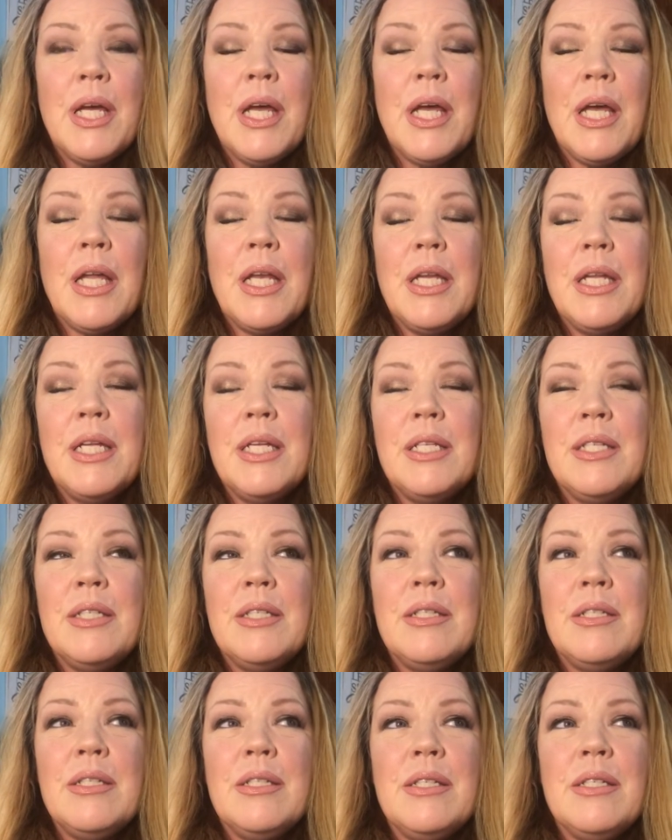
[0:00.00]
and
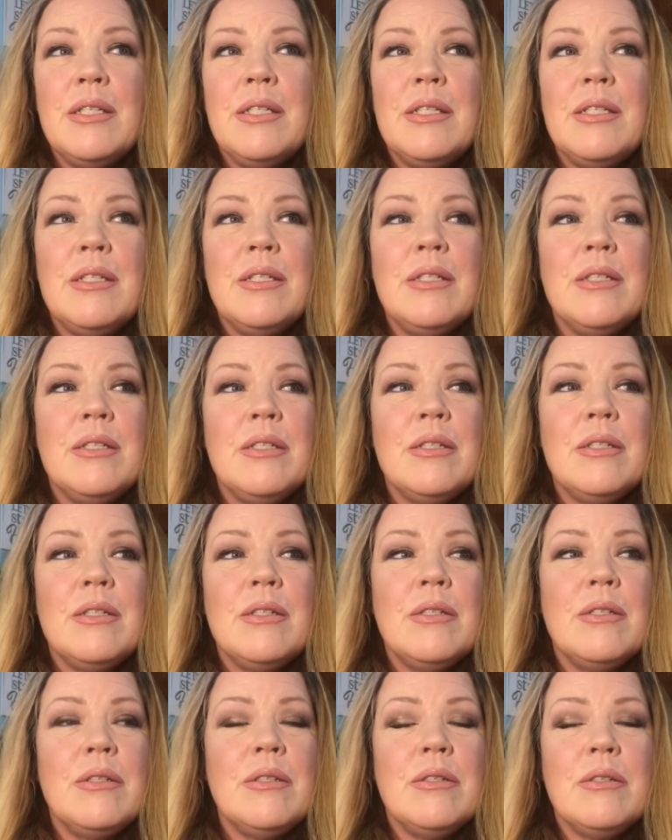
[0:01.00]
it's
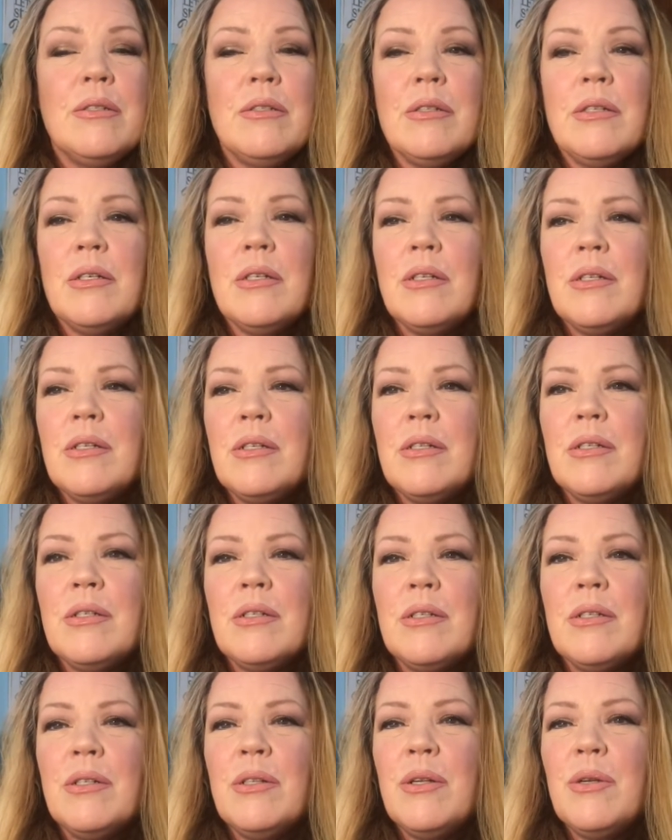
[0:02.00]

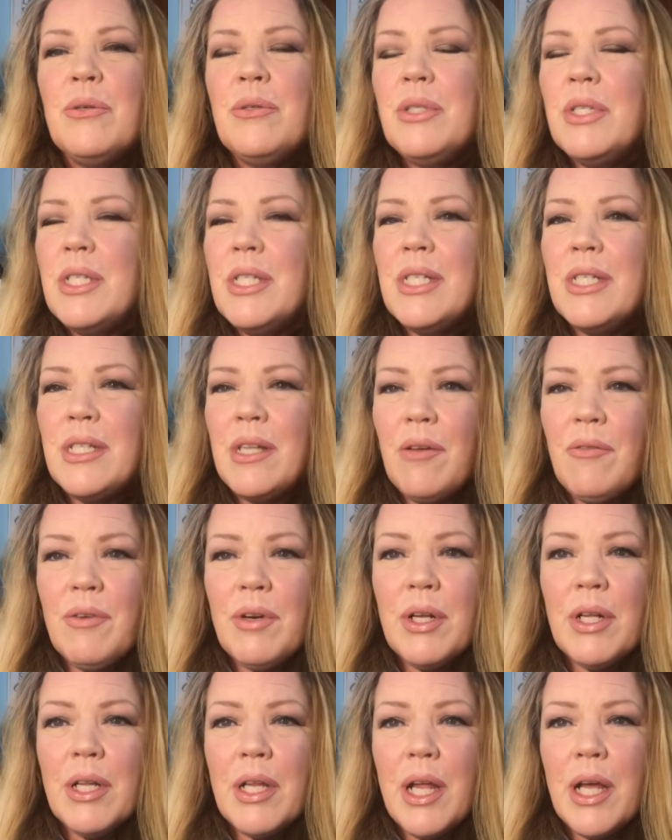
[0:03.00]
close to 7
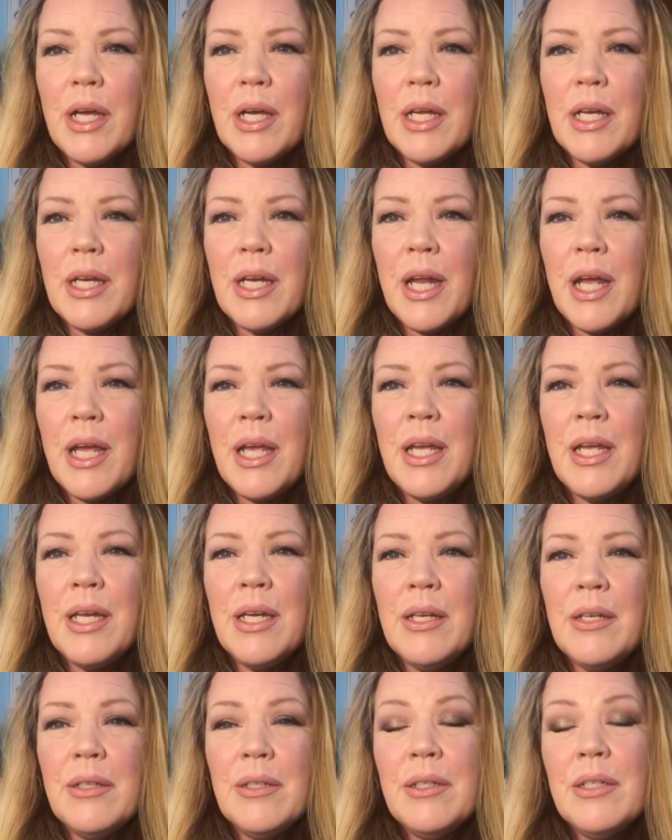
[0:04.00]
o'clock at night.
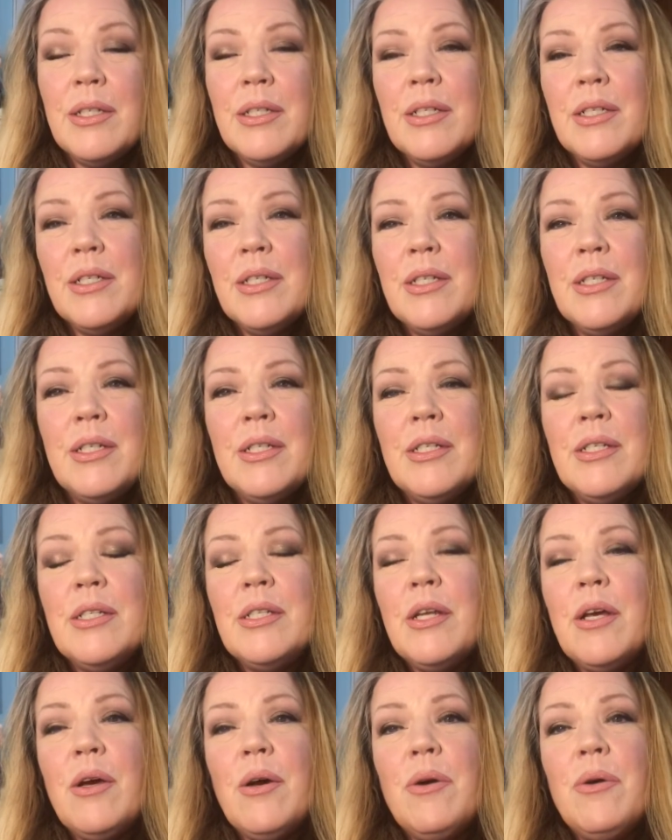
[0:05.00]

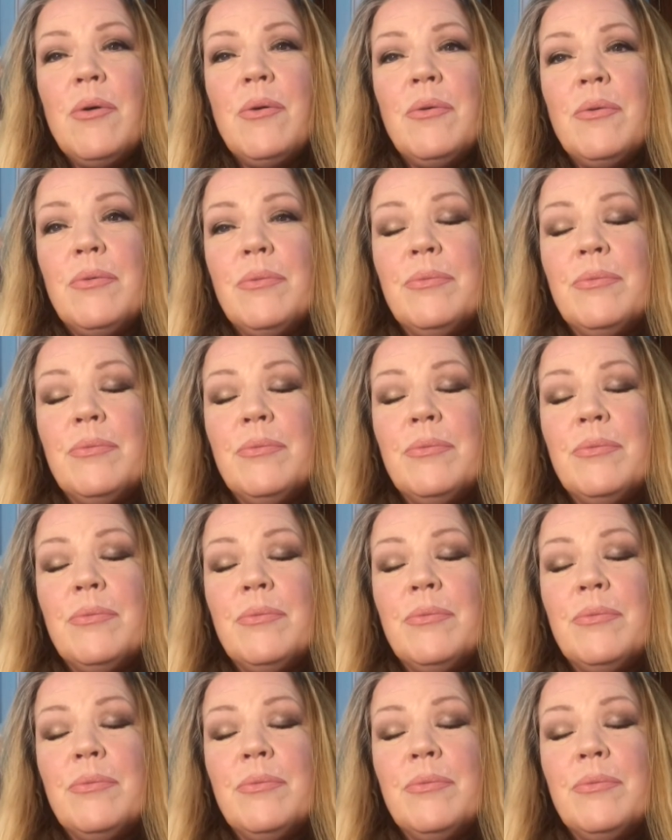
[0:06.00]
So,